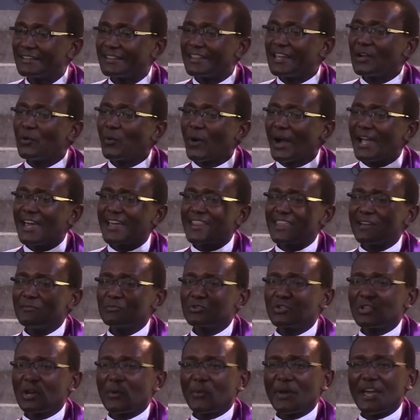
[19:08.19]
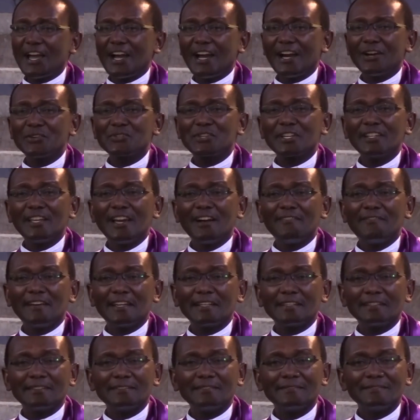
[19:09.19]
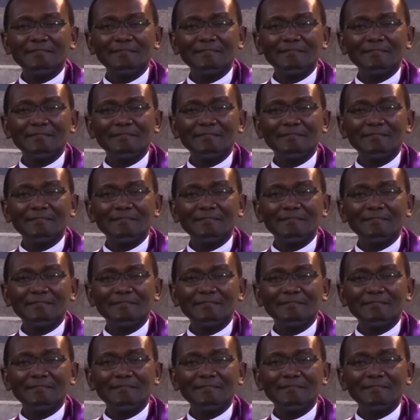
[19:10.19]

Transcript: they wire them to the warehouse in heaven,